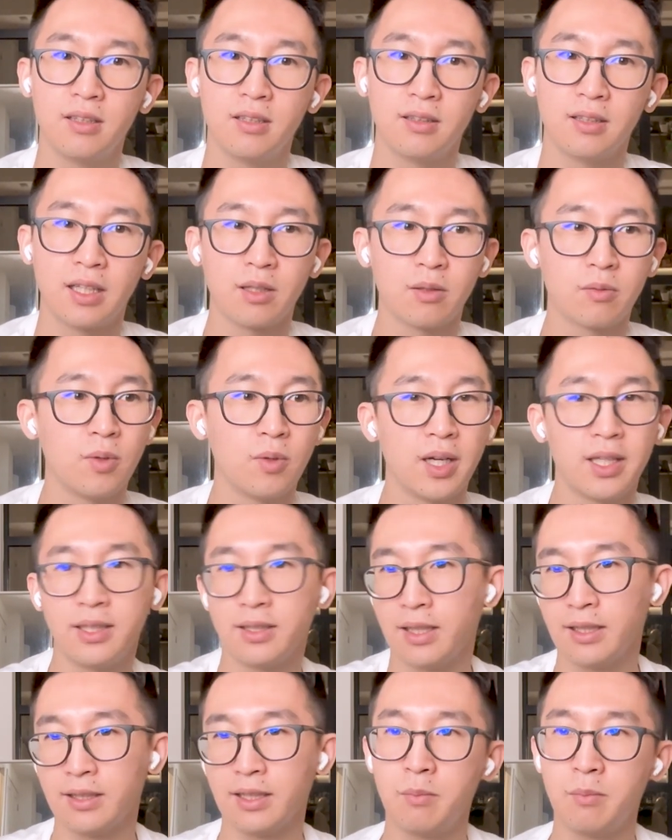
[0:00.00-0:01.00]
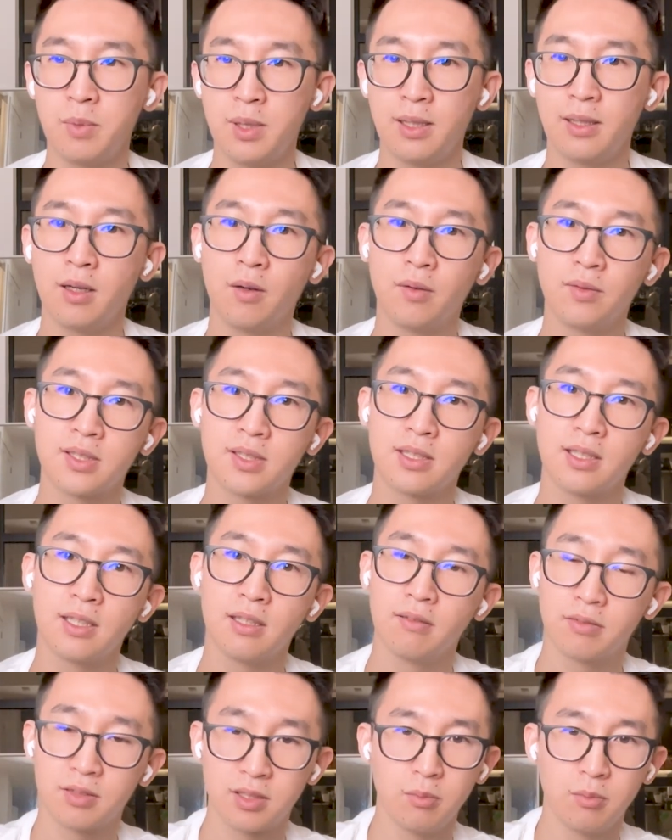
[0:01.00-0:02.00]
like why did they let me go instead
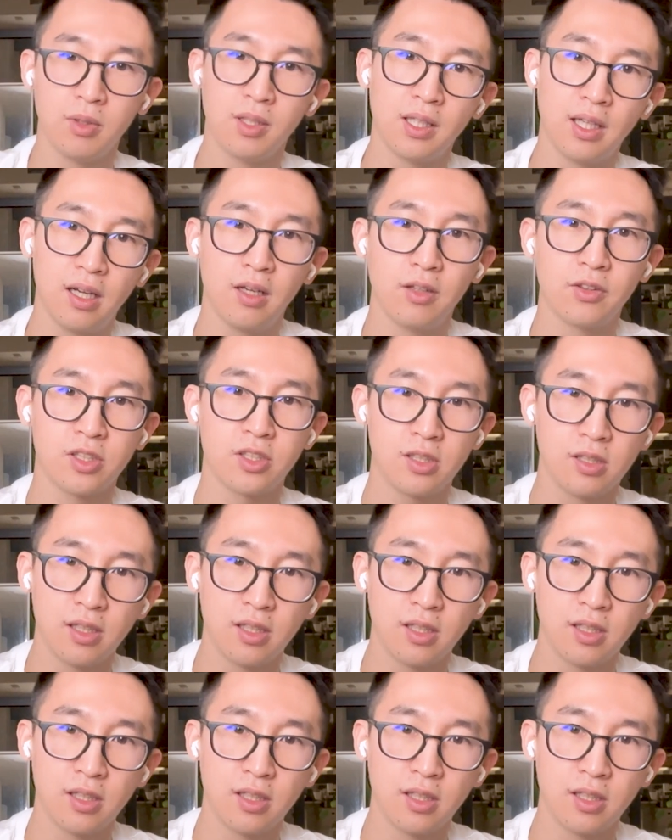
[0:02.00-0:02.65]
of someone else,